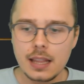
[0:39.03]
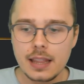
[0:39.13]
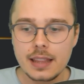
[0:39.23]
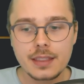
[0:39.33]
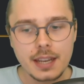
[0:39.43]

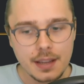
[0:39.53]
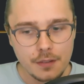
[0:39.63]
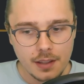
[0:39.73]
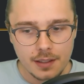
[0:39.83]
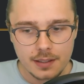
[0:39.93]

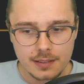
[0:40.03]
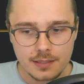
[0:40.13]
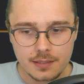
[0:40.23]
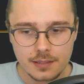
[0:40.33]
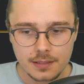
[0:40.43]
The
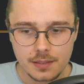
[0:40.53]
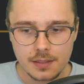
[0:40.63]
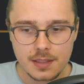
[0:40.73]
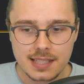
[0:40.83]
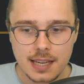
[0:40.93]

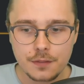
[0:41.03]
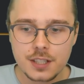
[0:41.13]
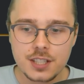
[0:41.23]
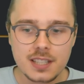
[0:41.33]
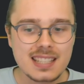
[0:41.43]
set
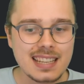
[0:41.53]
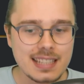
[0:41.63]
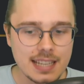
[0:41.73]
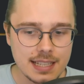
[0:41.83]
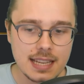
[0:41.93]
features
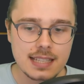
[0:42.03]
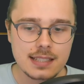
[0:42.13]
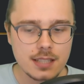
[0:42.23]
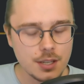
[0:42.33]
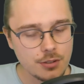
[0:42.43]
10
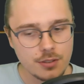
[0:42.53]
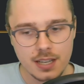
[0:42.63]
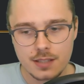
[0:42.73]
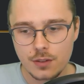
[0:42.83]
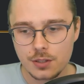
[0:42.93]
secret
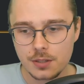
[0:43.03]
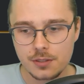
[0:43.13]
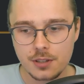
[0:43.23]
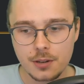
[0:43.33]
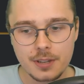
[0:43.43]
rares, 14
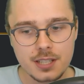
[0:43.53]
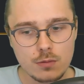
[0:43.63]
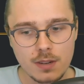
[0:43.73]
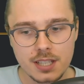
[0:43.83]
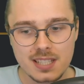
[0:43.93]
ultra rares,
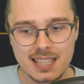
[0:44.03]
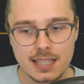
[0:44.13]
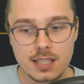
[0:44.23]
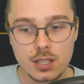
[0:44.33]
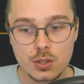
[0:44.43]

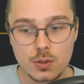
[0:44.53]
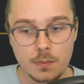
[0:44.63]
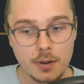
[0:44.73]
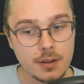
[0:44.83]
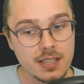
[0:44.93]
26
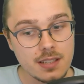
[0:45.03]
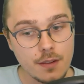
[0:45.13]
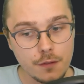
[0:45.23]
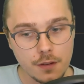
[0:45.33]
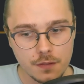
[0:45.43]
super rares,
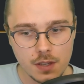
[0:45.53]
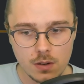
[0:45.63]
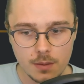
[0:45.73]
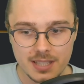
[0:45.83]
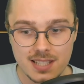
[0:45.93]
50
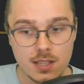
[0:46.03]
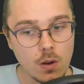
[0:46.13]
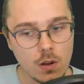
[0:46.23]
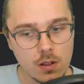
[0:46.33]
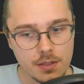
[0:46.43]
commons.
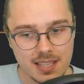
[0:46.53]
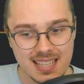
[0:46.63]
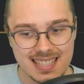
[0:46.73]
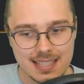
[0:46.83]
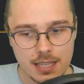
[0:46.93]
All the
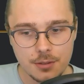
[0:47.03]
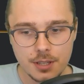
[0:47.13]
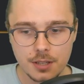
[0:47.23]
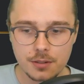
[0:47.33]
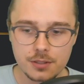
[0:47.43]
secret
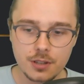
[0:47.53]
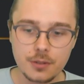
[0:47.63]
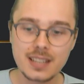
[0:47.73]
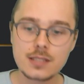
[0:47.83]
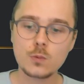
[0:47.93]
and ultra
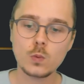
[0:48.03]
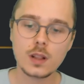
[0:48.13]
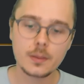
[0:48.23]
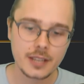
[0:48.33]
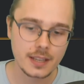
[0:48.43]
rares
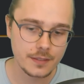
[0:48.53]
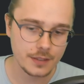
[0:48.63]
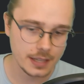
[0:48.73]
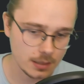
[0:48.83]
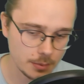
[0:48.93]
will be
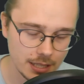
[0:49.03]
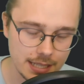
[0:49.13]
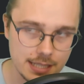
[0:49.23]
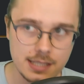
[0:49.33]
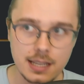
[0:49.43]
available
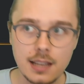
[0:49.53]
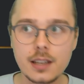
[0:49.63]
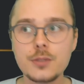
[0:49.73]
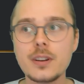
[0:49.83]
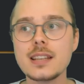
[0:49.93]
as
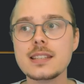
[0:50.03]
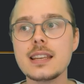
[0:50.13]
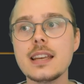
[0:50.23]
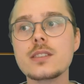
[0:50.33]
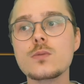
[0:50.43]
Starlight rares,
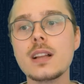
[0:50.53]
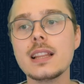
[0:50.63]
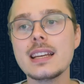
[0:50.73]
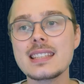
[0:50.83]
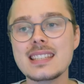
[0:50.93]
as
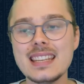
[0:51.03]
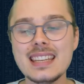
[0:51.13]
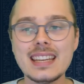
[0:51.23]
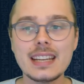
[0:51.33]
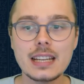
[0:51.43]
well as
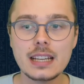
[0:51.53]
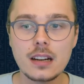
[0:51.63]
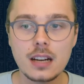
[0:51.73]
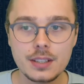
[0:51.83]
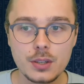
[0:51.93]
the
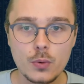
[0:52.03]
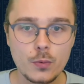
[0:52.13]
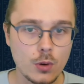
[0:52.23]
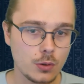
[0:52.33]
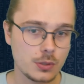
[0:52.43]
Garden
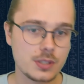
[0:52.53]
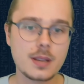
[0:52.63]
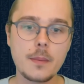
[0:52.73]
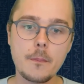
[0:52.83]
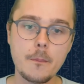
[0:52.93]
Rose
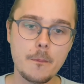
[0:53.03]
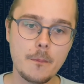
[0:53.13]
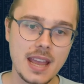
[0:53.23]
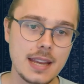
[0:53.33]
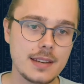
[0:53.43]

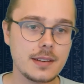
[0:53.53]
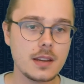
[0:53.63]
Maiden,